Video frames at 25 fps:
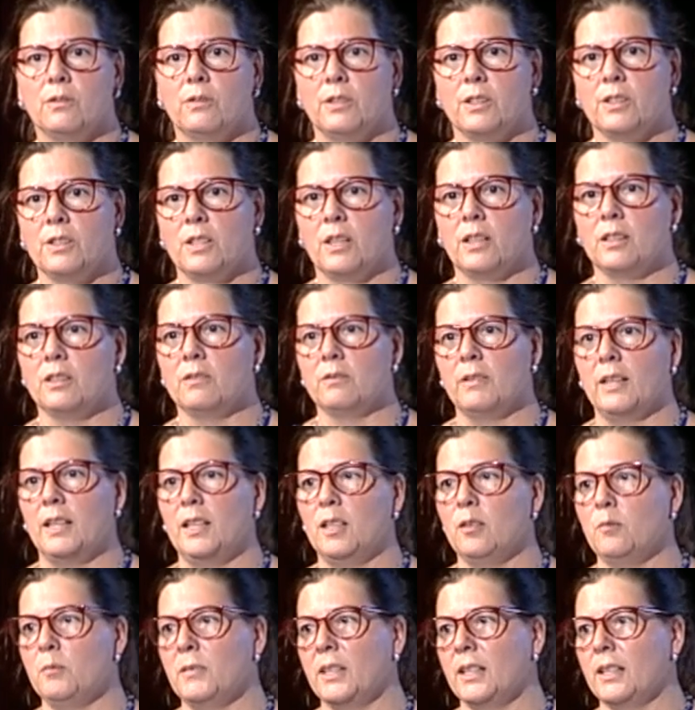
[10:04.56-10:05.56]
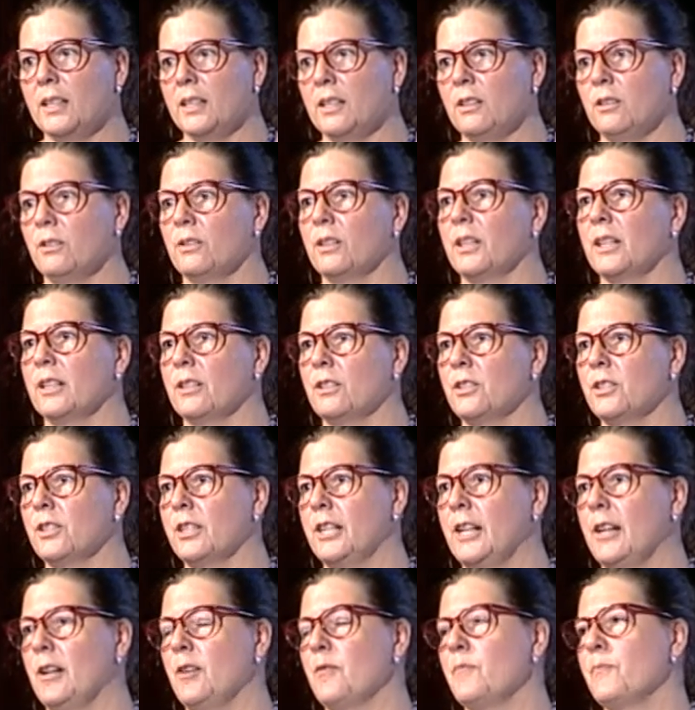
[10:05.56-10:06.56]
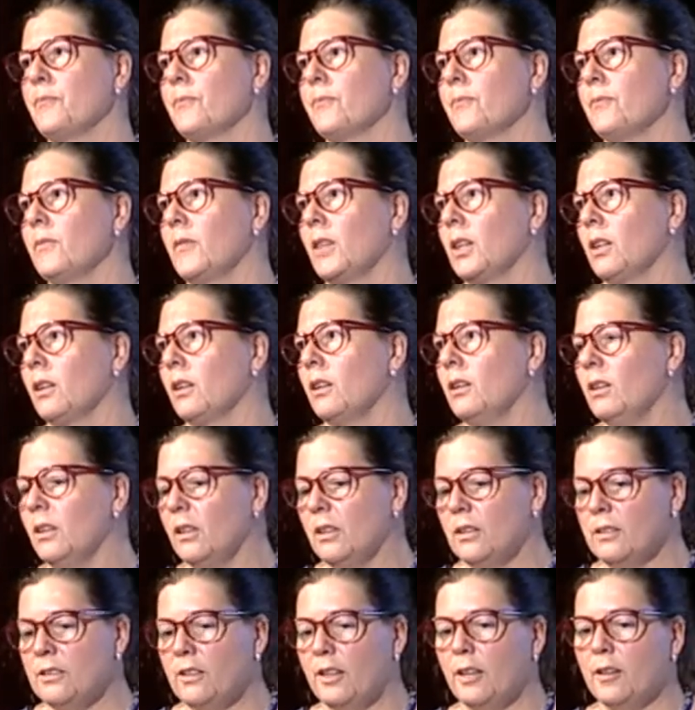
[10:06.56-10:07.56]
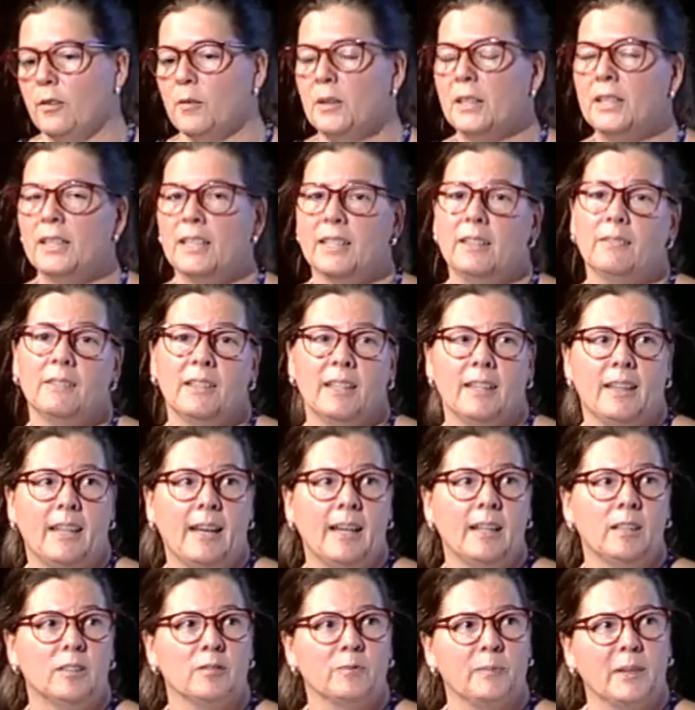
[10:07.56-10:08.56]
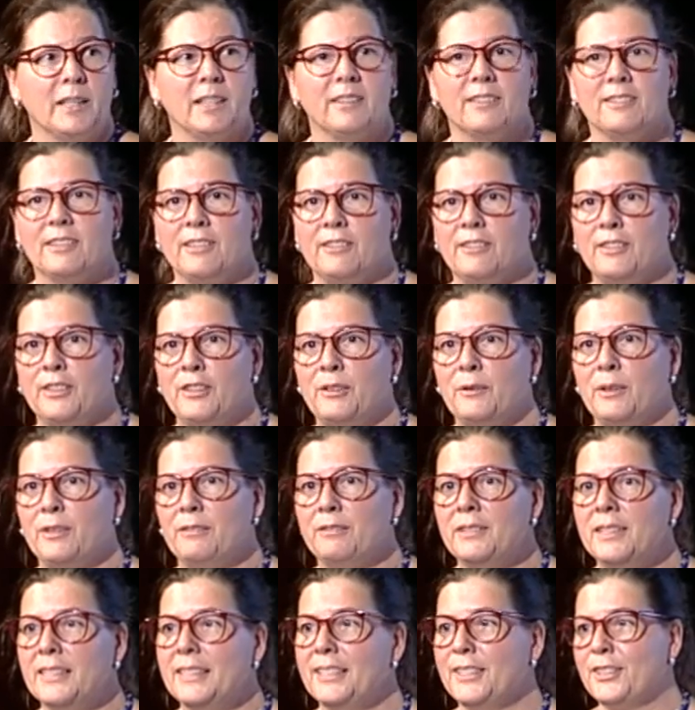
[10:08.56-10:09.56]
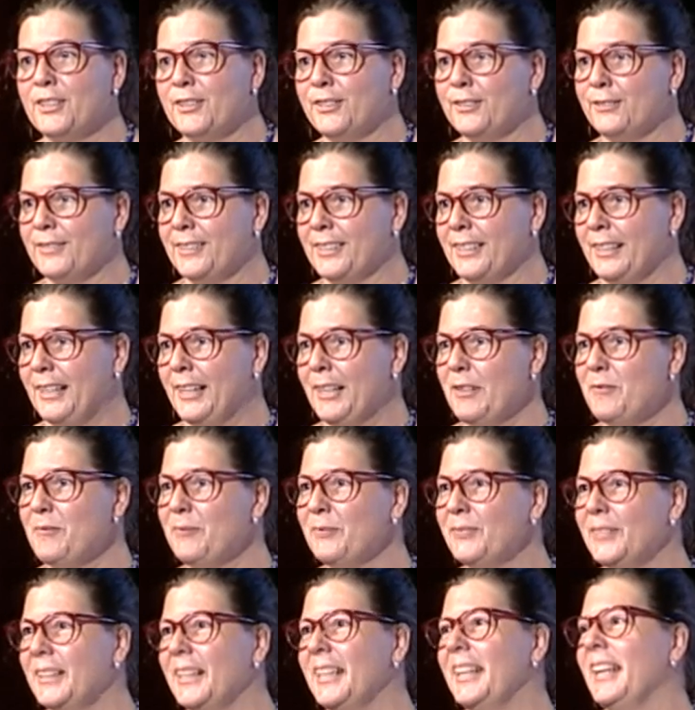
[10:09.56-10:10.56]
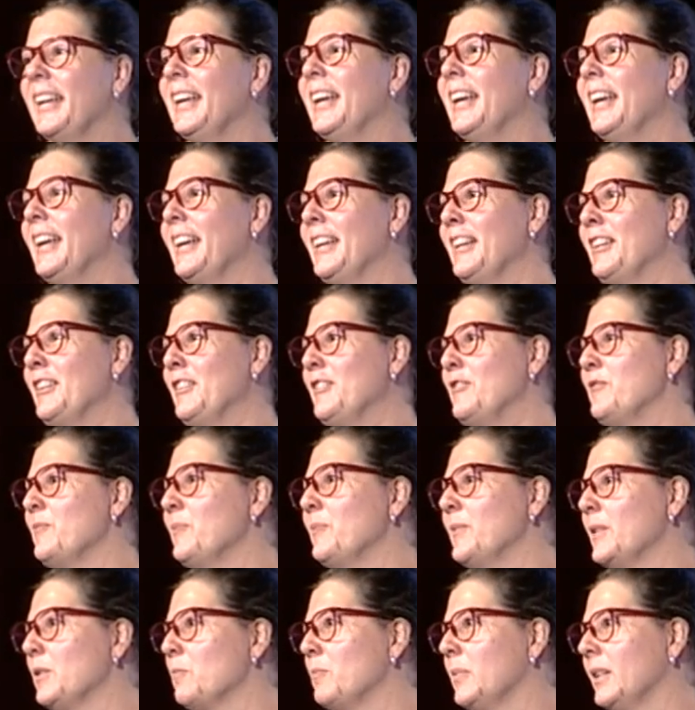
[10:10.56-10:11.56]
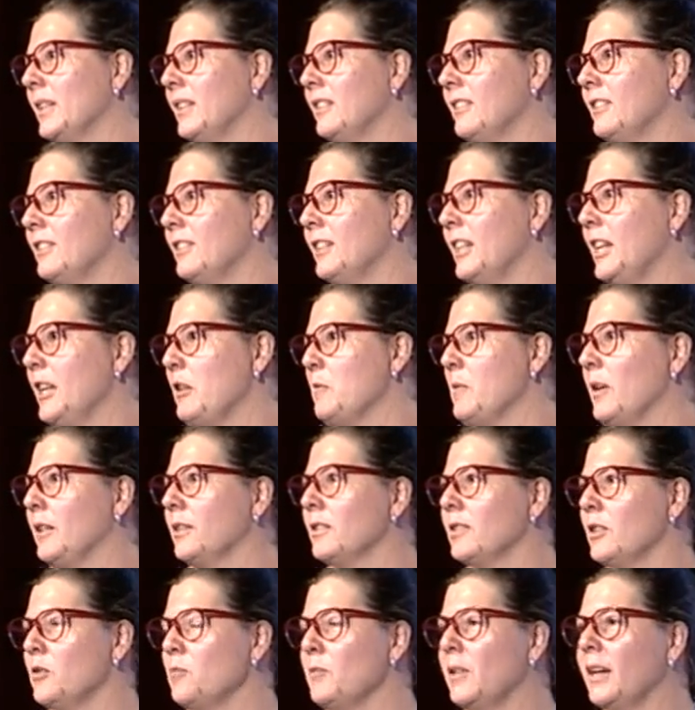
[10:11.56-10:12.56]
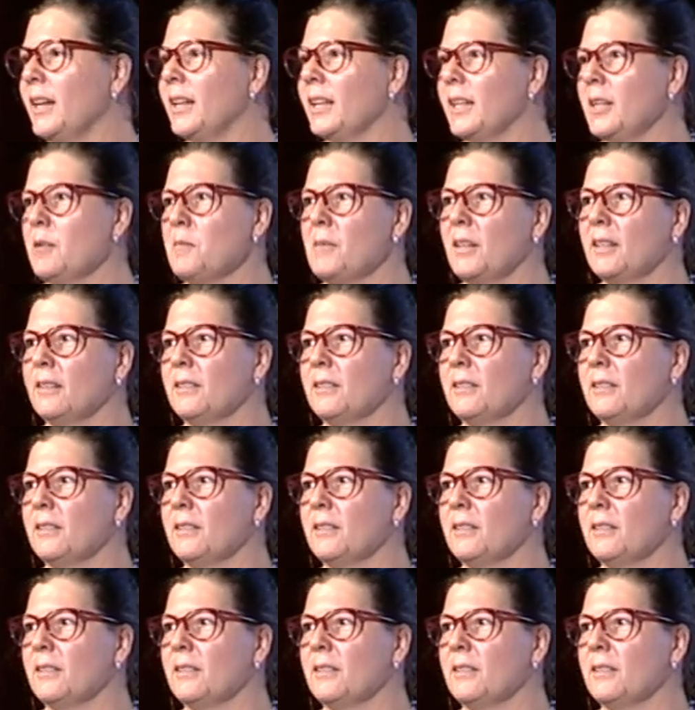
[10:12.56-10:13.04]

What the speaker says: for child development in your country? So I'm going to leave it at that because I know we're really short for time, but please do email. So my email